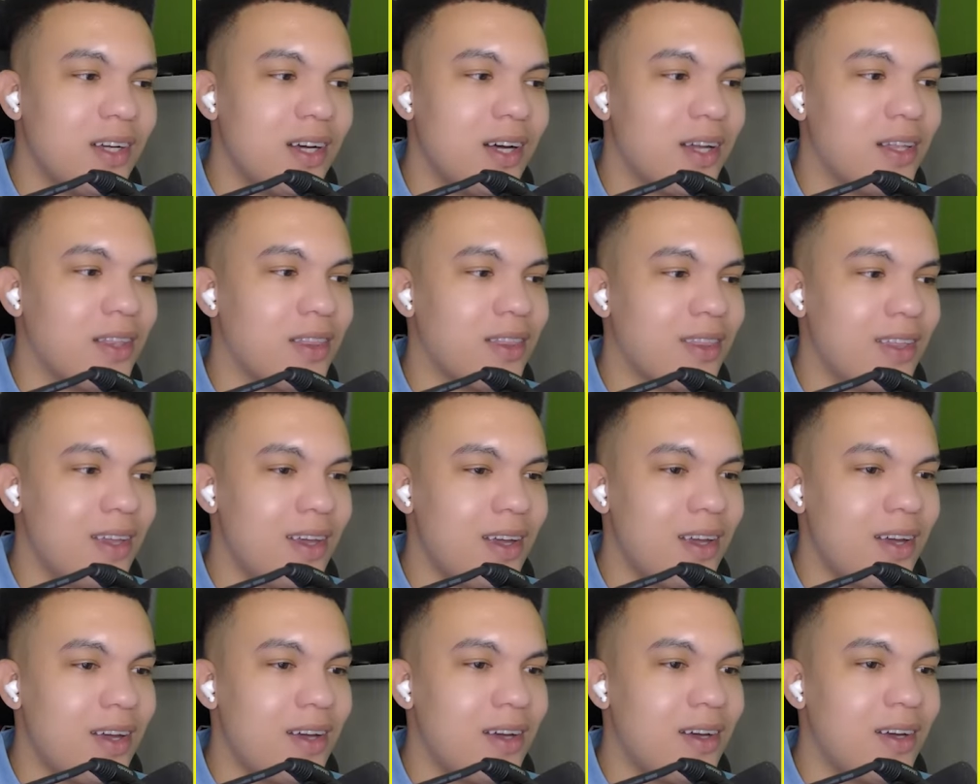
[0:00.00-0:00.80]
I
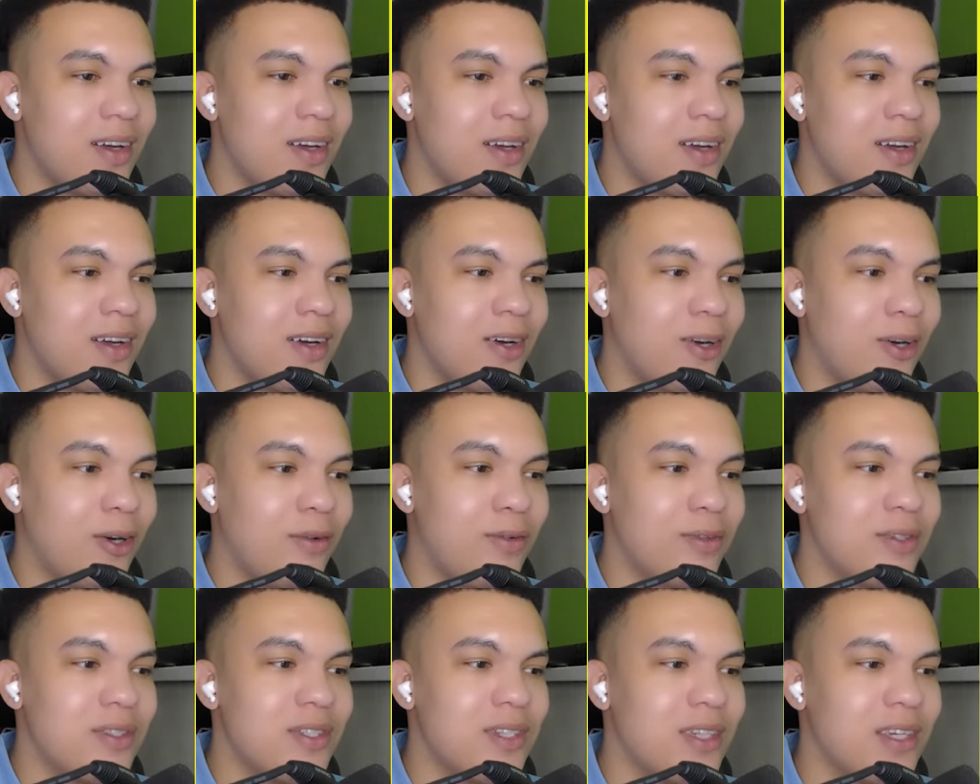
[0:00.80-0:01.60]
think
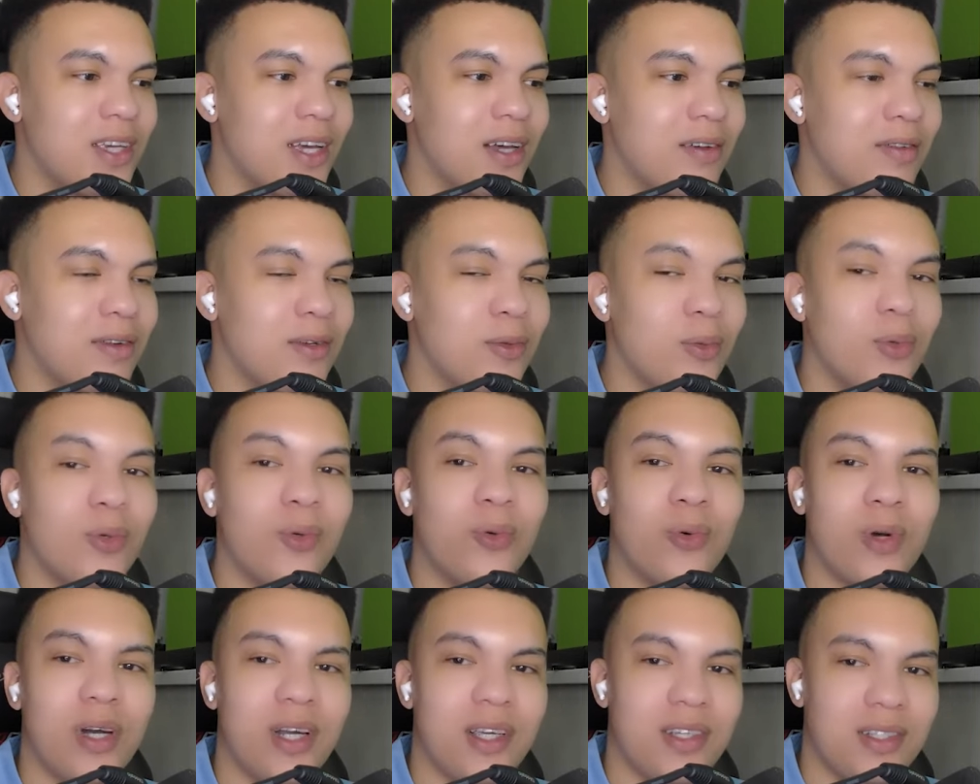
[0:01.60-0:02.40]
Officer Kevin will
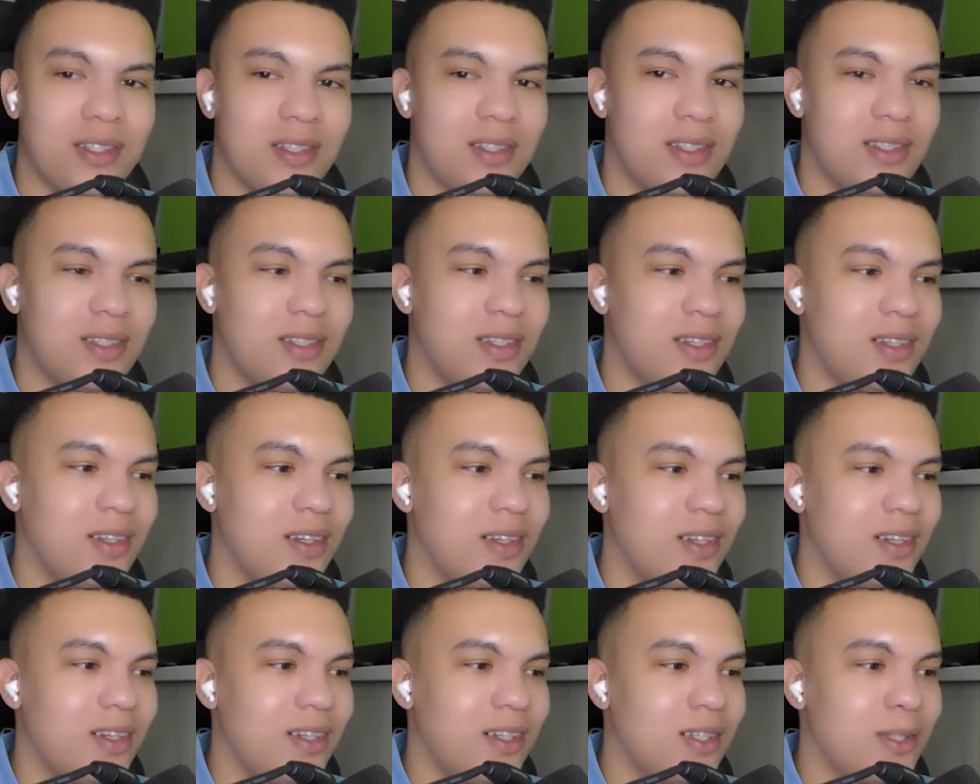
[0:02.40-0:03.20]
race.
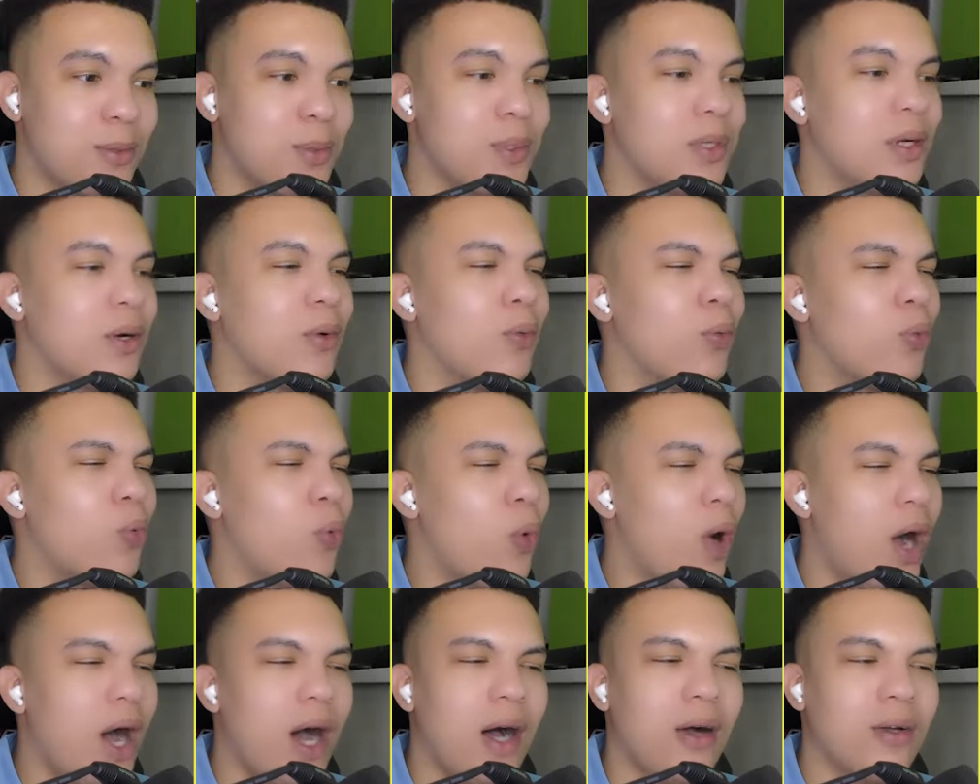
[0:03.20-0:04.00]
It's been a
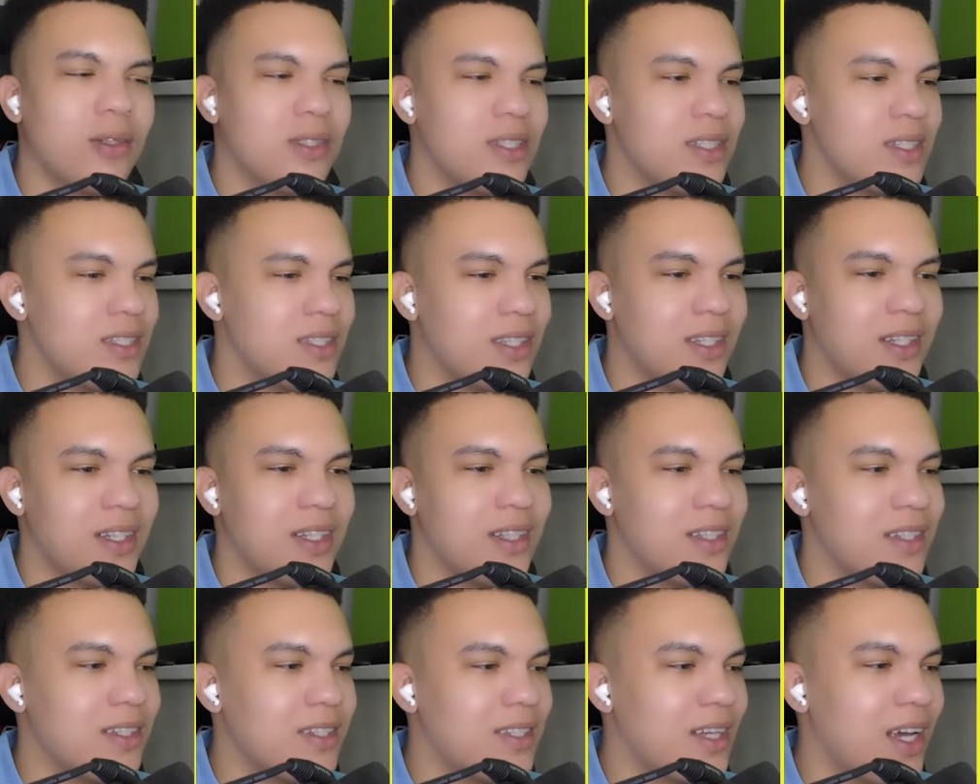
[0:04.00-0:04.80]
while since I
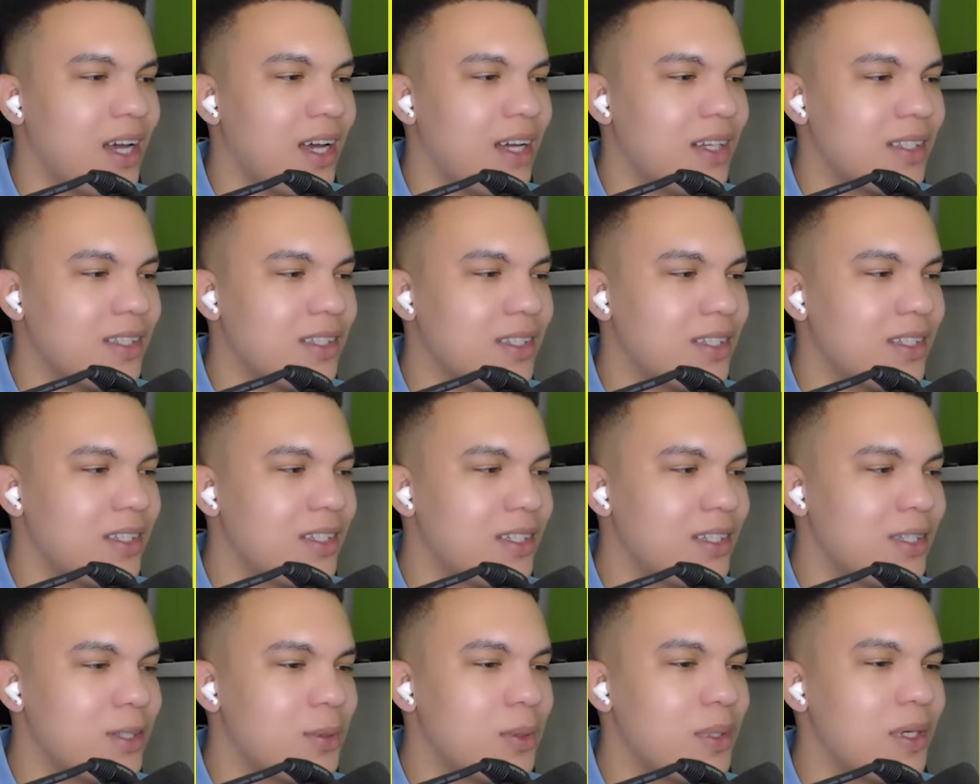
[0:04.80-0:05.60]
did this, guys.
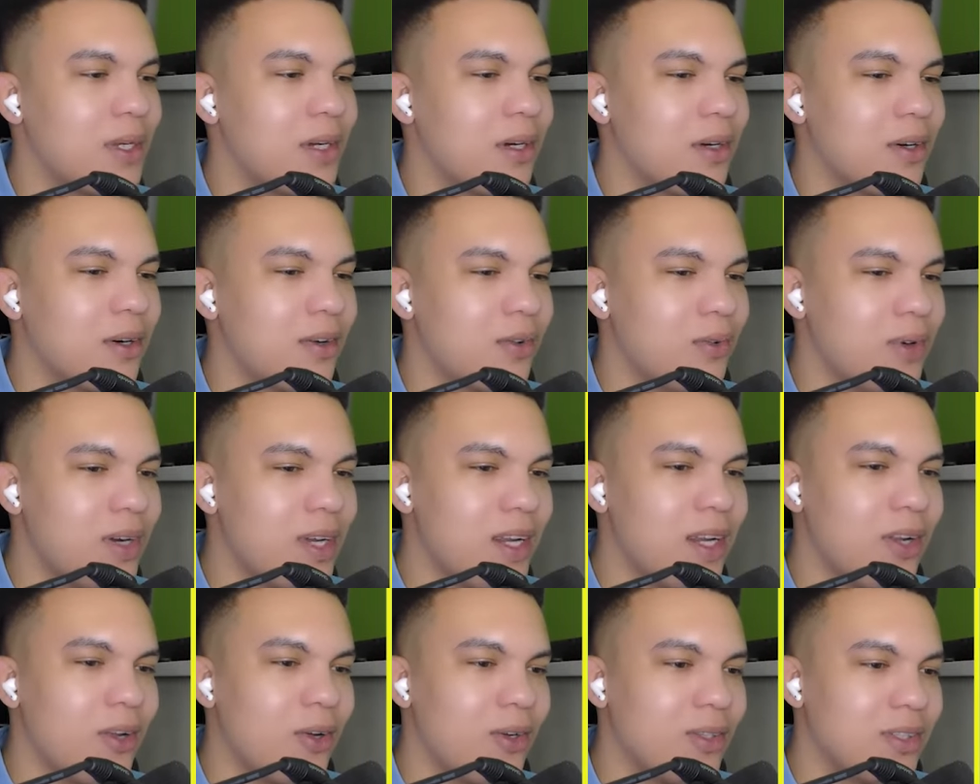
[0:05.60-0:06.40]
It's been a
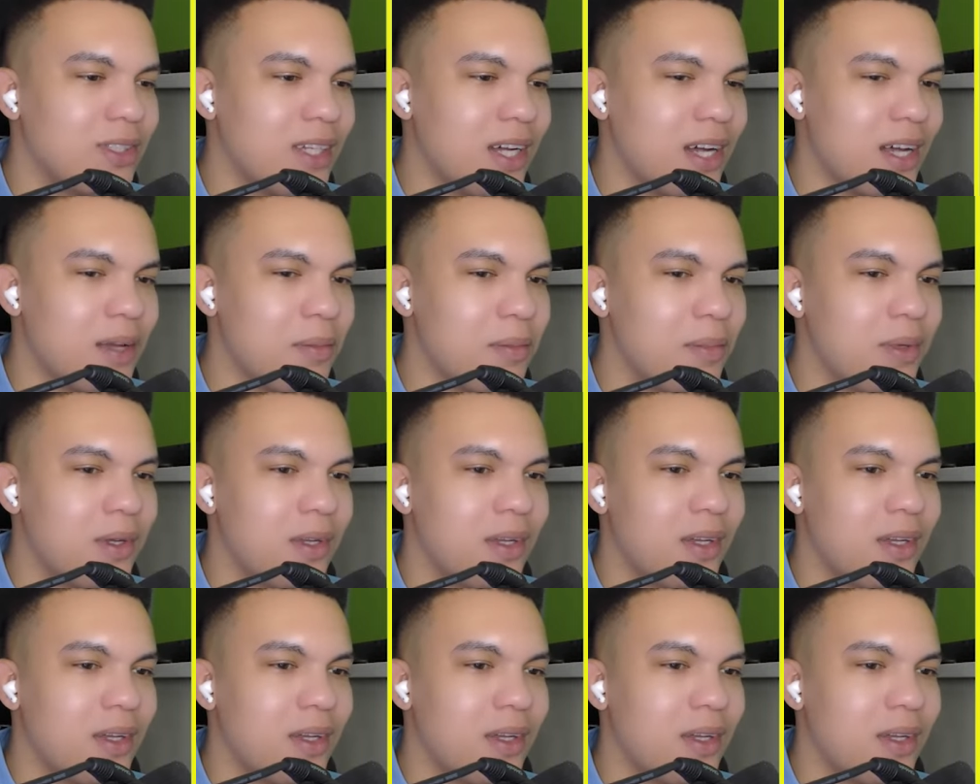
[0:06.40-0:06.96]
really long time.